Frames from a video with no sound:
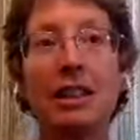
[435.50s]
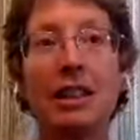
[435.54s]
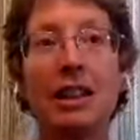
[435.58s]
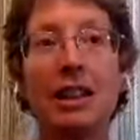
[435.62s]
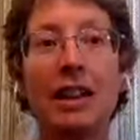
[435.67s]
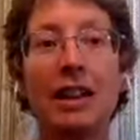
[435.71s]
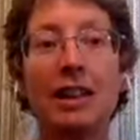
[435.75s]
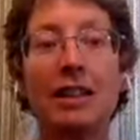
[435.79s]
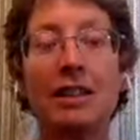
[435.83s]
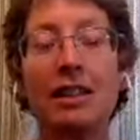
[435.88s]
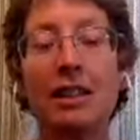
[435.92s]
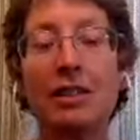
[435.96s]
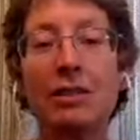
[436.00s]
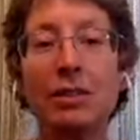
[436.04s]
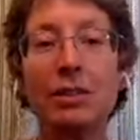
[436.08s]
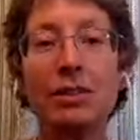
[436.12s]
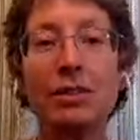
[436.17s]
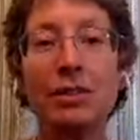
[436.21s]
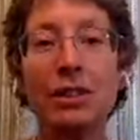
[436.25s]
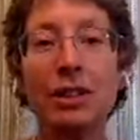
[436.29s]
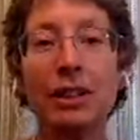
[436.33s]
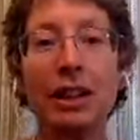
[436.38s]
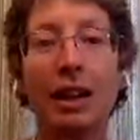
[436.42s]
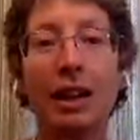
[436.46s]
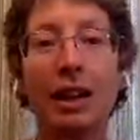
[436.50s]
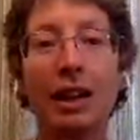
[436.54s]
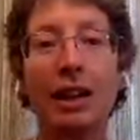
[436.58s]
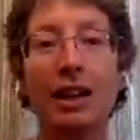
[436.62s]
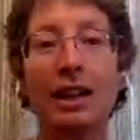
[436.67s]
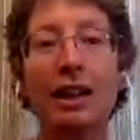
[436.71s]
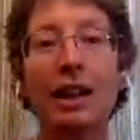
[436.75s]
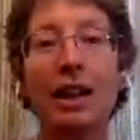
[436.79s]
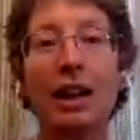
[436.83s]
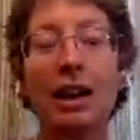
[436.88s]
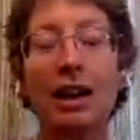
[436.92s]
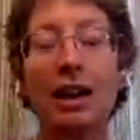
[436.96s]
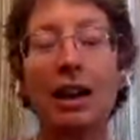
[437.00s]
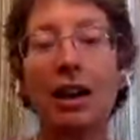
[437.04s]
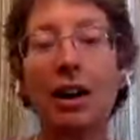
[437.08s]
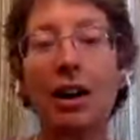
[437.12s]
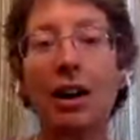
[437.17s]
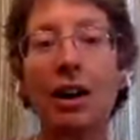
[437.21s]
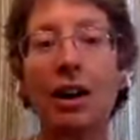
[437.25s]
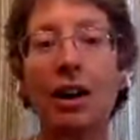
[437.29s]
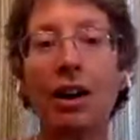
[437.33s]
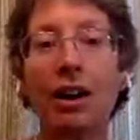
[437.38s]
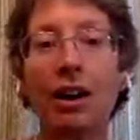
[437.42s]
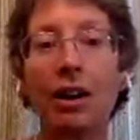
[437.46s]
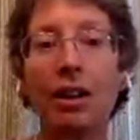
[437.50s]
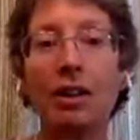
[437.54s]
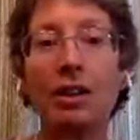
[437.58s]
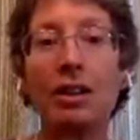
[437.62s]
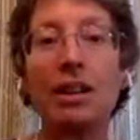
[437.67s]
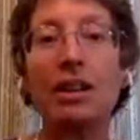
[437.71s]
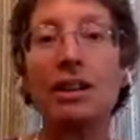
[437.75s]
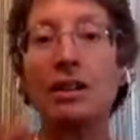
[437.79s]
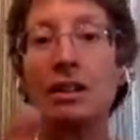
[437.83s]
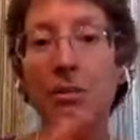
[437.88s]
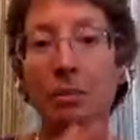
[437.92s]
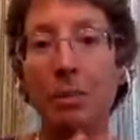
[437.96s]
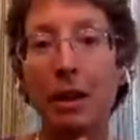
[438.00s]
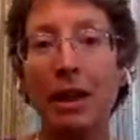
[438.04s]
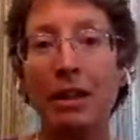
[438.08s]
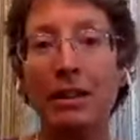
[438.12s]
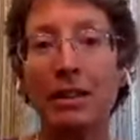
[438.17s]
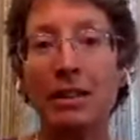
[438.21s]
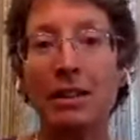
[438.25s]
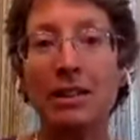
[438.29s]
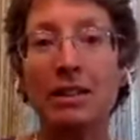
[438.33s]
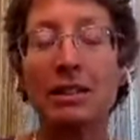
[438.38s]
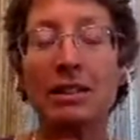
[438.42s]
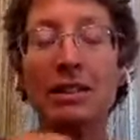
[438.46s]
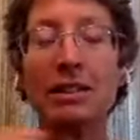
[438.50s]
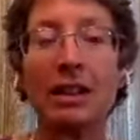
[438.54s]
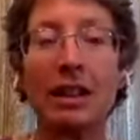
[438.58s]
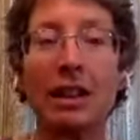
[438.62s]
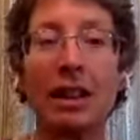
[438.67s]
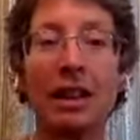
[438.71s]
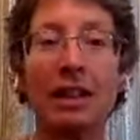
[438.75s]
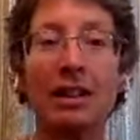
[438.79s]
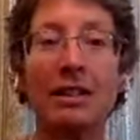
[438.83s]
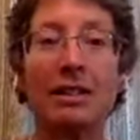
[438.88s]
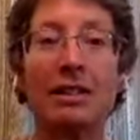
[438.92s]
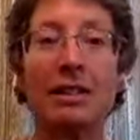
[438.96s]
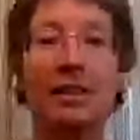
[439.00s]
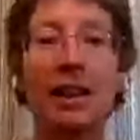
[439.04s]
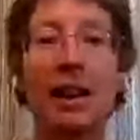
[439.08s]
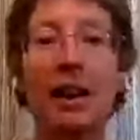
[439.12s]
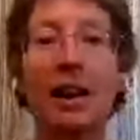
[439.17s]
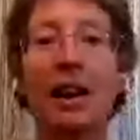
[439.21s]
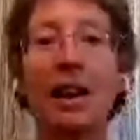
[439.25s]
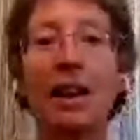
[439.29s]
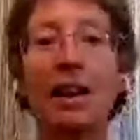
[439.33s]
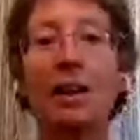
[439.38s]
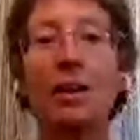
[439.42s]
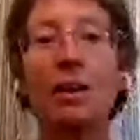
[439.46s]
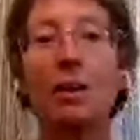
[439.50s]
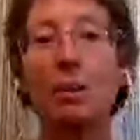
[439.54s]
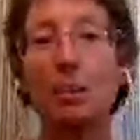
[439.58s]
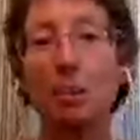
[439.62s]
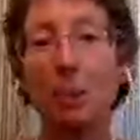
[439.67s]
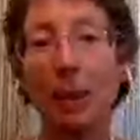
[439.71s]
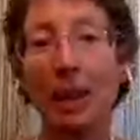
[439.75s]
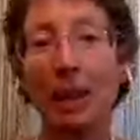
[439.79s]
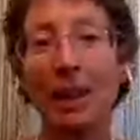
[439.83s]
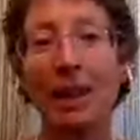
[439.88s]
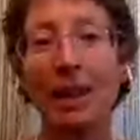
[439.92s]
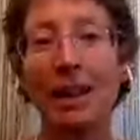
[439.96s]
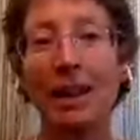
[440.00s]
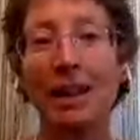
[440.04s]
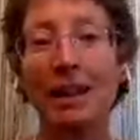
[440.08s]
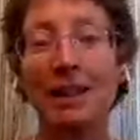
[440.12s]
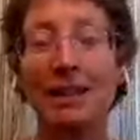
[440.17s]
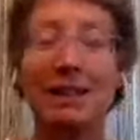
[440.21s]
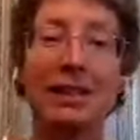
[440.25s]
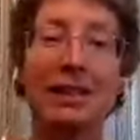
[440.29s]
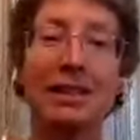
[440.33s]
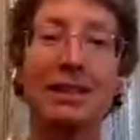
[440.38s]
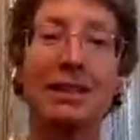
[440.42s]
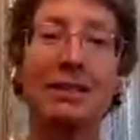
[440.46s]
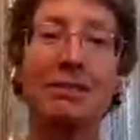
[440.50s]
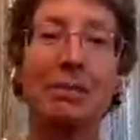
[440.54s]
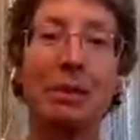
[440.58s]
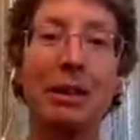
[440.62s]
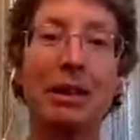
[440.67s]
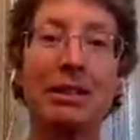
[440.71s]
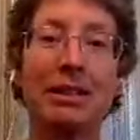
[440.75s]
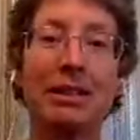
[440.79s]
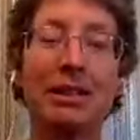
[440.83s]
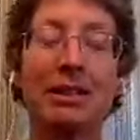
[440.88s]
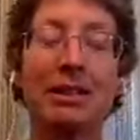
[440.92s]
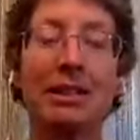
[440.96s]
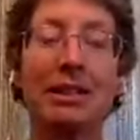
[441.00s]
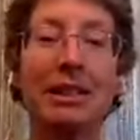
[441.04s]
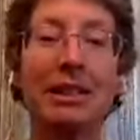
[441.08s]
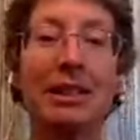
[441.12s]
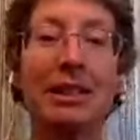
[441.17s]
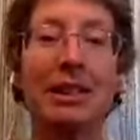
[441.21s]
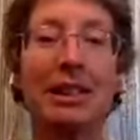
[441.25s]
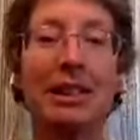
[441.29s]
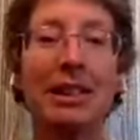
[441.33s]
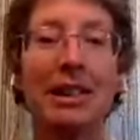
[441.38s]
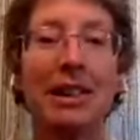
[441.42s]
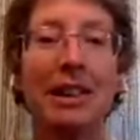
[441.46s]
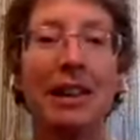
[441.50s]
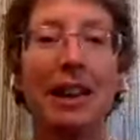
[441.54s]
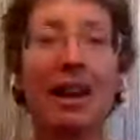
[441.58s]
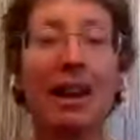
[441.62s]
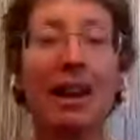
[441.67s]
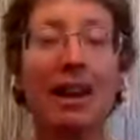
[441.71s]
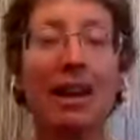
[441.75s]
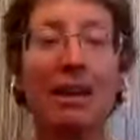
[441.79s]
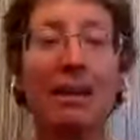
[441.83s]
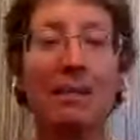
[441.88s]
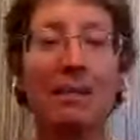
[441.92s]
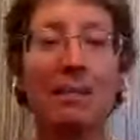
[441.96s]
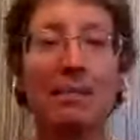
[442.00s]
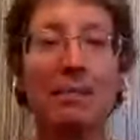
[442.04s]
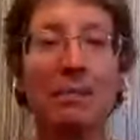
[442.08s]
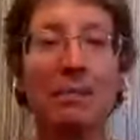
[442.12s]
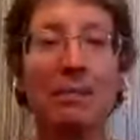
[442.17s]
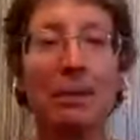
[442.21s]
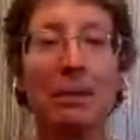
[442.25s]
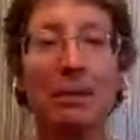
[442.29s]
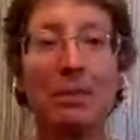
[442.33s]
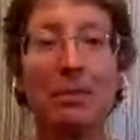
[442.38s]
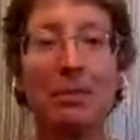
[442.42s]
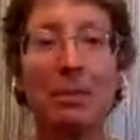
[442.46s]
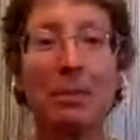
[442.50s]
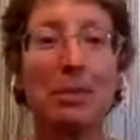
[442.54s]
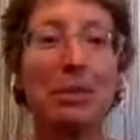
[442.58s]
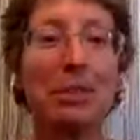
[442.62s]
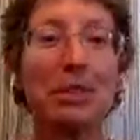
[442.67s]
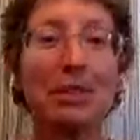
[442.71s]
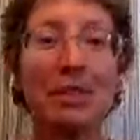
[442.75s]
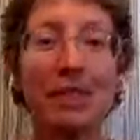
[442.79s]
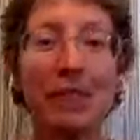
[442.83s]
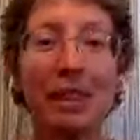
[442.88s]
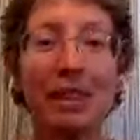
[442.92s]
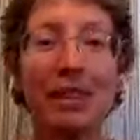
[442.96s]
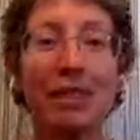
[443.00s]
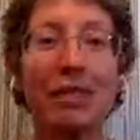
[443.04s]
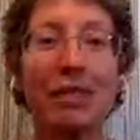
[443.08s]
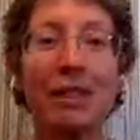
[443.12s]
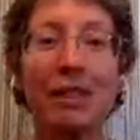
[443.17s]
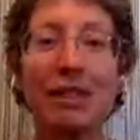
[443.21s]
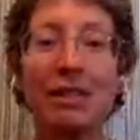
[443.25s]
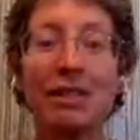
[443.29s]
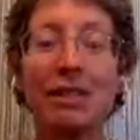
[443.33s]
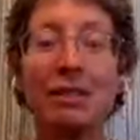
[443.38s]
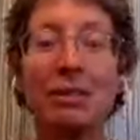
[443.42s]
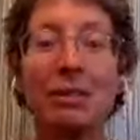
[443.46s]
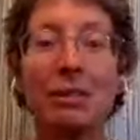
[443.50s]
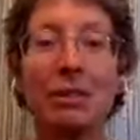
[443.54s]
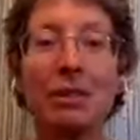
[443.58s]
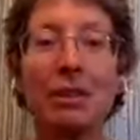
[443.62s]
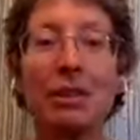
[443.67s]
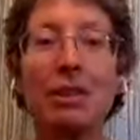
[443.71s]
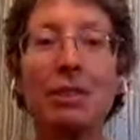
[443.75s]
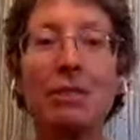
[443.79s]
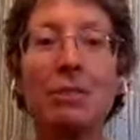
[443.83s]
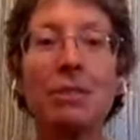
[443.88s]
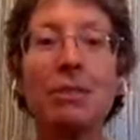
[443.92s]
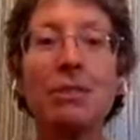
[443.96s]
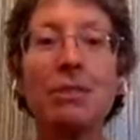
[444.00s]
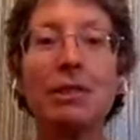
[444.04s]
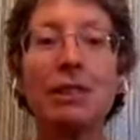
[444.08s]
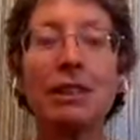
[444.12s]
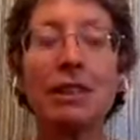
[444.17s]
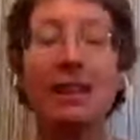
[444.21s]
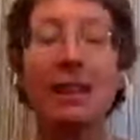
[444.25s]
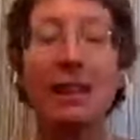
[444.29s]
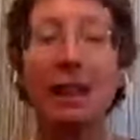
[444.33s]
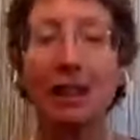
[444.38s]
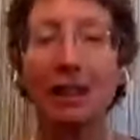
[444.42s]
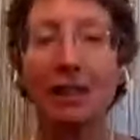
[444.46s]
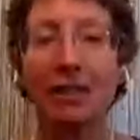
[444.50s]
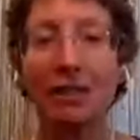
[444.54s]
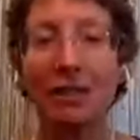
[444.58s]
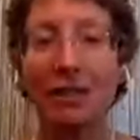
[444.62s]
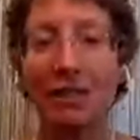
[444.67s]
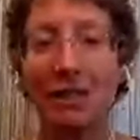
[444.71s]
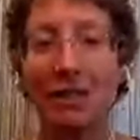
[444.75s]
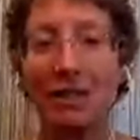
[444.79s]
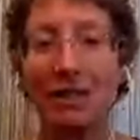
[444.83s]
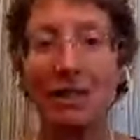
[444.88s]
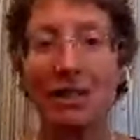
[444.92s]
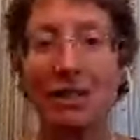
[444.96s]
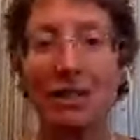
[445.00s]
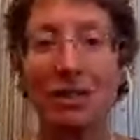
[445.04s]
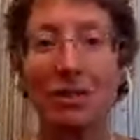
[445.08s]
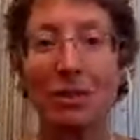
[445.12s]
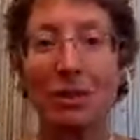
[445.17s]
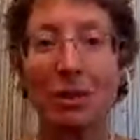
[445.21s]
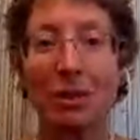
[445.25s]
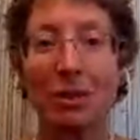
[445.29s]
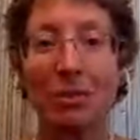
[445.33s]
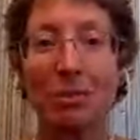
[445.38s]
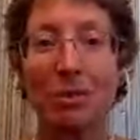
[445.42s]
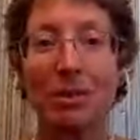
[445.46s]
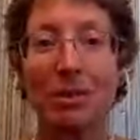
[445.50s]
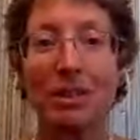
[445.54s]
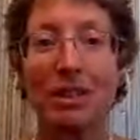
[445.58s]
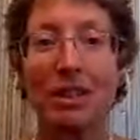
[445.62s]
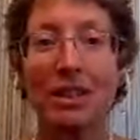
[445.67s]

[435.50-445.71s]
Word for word: and Santussika uh, are independent and Aya Upeka is independent. Um, but most of the other nuns that were in the community have since disrobed.